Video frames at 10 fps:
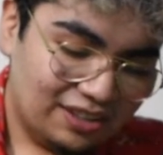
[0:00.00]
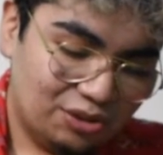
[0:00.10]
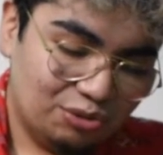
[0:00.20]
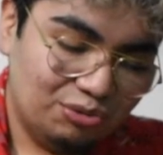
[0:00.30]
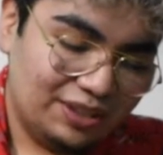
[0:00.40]

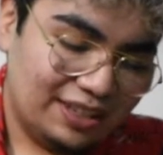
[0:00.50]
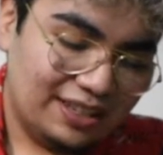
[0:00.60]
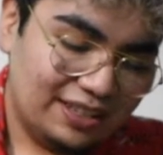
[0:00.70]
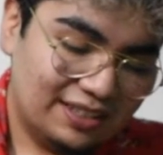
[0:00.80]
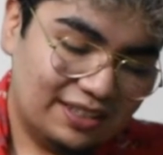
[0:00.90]
do
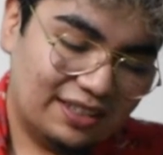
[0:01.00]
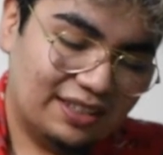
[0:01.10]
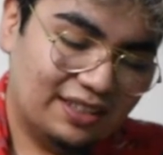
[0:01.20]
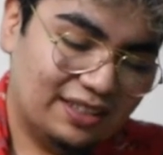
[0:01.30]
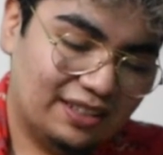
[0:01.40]
things
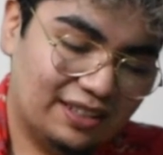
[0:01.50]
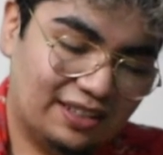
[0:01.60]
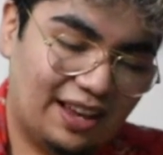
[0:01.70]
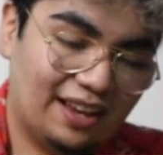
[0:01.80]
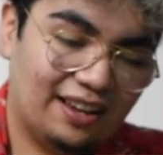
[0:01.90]

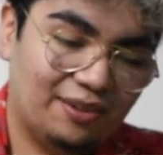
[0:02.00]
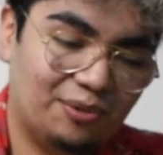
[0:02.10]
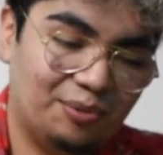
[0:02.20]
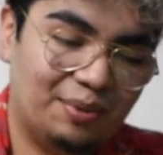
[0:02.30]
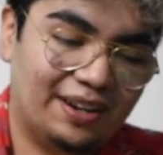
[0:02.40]
that
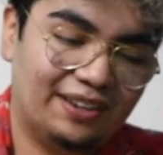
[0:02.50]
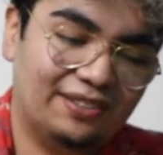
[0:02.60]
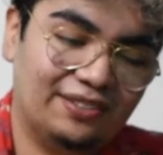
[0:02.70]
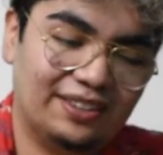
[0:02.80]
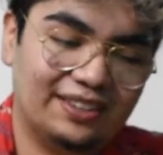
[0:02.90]
will
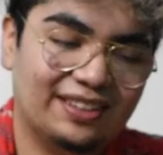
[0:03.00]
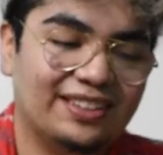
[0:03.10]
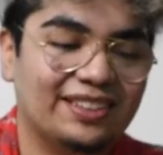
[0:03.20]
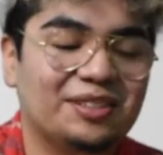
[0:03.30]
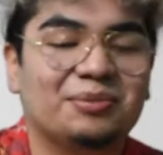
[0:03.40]
benefit.
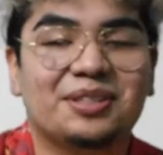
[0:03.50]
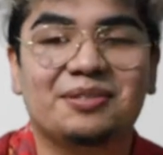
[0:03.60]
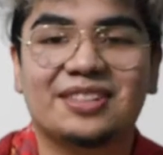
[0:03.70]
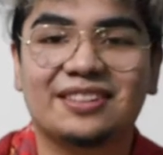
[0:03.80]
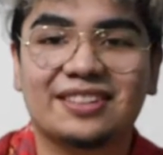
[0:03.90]
This makes
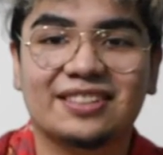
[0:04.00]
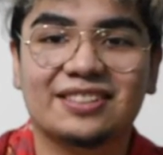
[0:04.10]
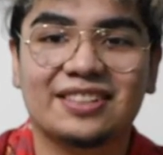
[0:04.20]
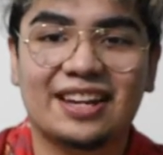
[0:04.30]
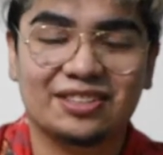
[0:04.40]
you sound like
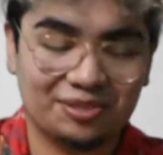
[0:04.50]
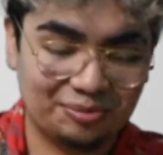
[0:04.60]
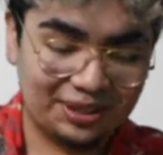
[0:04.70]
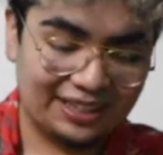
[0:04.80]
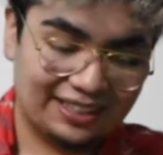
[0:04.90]
such an asshole,
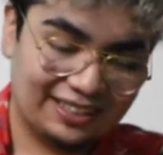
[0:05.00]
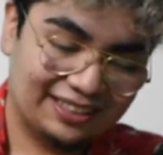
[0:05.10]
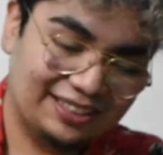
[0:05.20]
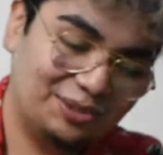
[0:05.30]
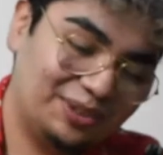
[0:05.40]
but like
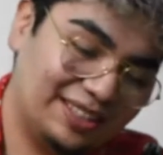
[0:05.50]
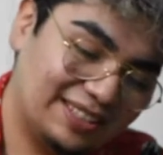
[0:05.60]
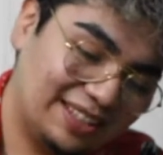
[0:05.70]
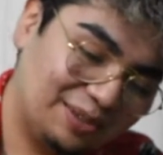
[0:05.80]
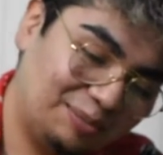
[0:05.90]
do
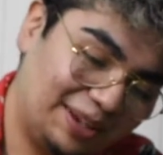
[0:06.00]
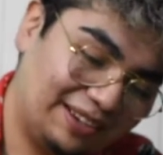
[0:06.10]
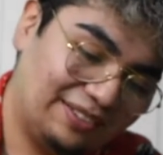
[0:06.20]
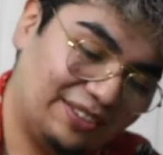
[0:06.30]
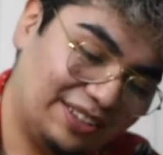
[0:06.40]
things that will
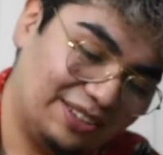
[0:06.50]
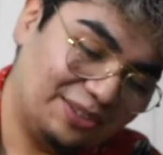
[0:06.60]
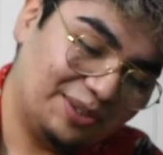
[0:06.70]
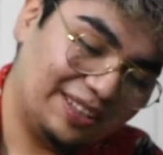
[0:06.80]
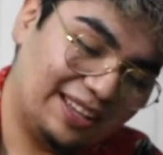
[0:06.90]
benefit
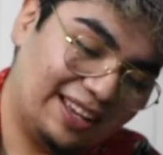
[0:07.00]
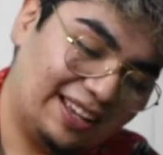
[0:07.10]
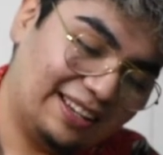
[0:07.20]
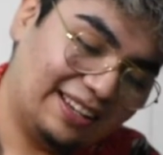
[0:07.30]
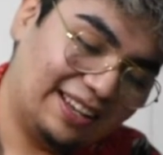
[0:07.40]
you in the
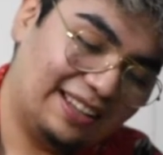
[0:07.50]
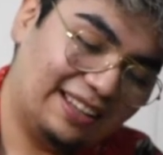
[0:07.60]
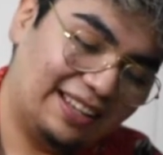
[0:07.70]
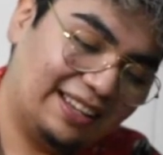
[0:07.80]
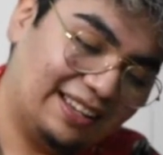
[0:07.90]
end.
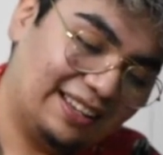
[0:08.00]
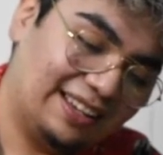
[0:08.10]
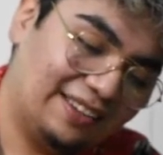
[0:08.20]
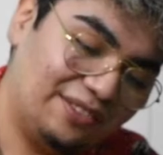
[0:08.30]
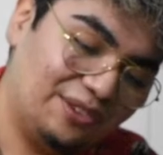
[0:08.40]
And like
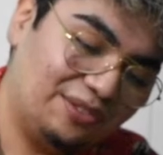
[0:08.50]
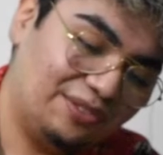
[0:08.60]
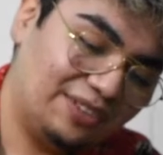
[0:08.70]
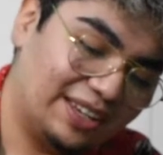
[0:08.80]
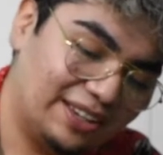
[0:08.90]
if you
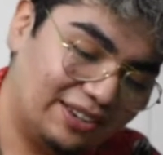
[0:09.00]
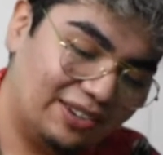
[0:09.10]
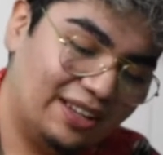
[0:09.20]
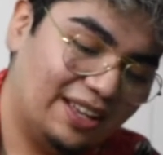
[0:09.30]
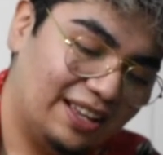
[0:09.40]

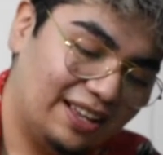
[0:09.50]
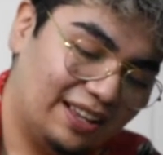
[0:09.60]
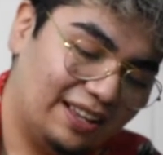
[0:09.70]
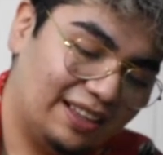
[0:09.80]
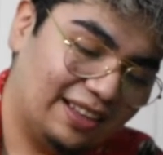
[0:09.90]
feel
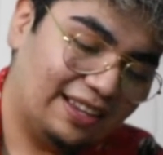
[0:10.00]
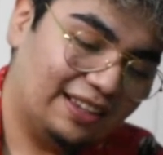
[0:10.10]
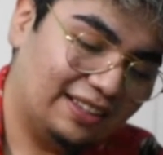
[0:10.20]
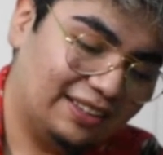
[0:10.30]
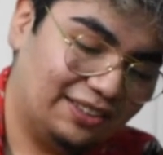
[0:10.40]

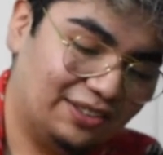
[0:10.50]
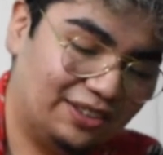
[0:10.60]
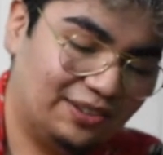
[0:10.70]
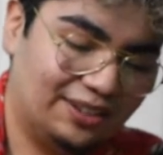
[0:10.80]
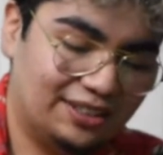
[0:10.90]
like you're
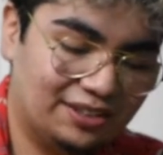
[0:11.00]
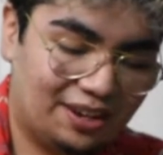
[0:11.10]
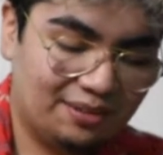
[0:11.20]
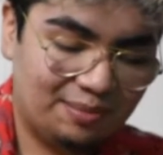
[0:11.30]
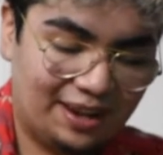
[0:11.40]
going to
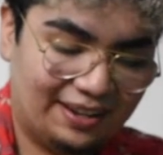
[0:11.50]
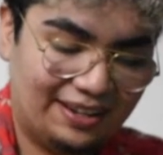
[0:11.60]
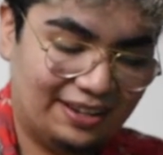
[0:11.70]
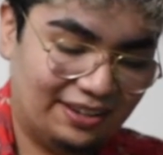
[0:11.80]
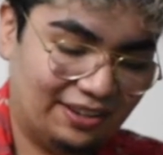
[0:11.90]
have a bad
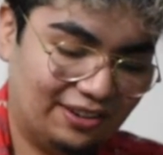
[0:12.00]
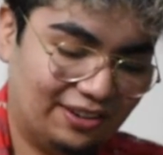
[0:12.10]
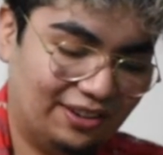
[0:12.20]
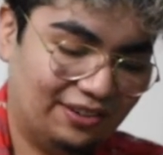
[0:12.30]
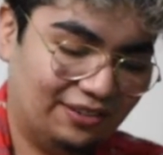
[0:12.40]
year,
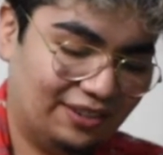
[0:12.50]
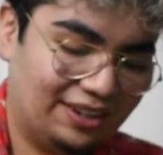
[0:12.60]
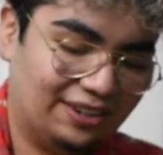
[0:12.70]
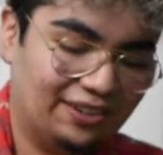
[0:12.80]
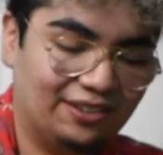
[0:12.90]
or if,
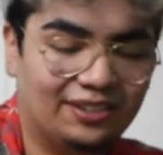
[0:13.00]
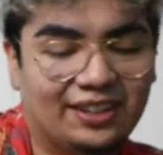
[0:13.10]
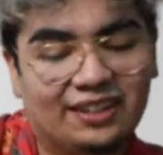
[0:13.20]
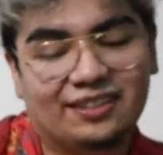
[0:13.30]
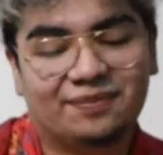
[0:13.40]
I don't know,
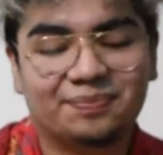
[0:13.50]
like